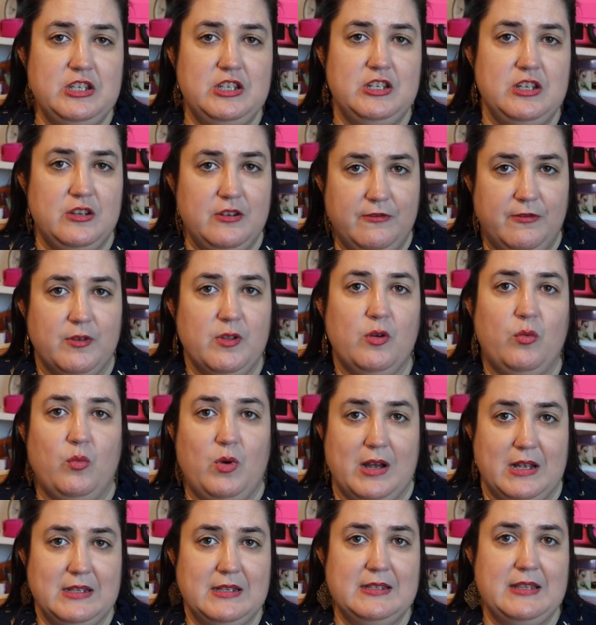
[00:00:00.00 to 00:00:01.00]
do for the
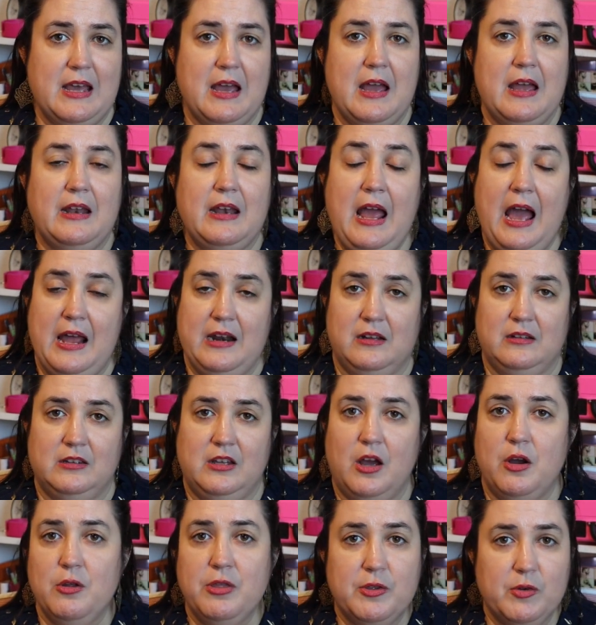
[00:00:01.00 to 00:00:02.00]
ones that had a
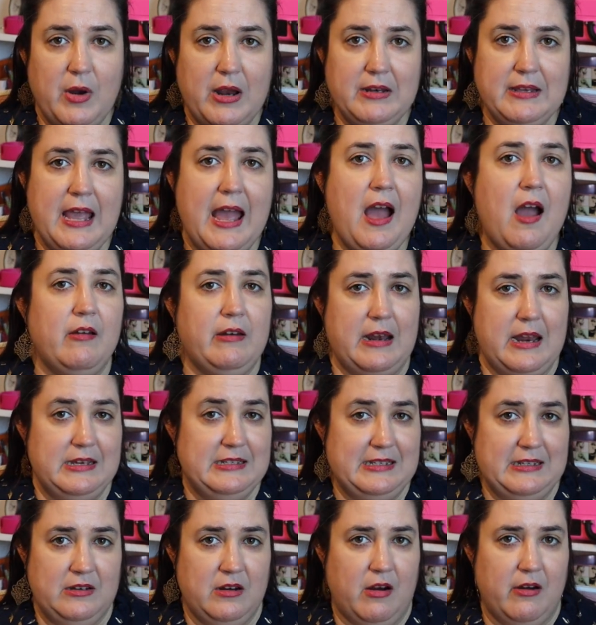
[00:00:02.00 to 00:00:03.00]
low thread count and I
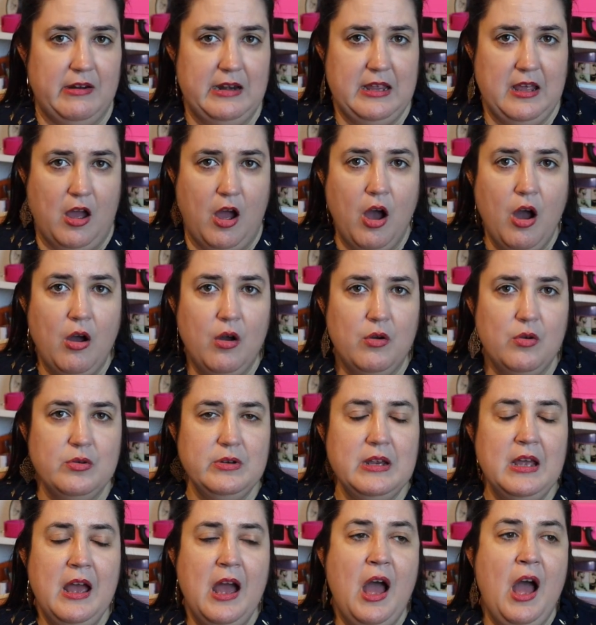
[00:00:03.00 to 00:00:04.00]
didn't already
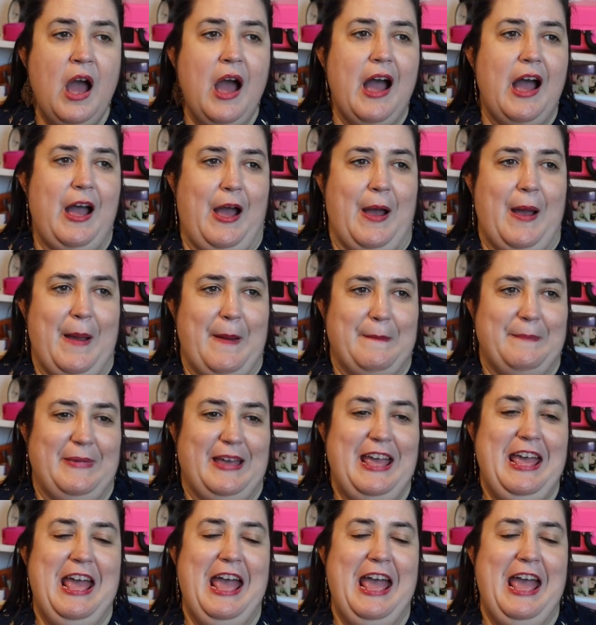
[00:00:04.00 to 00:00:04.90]
own, and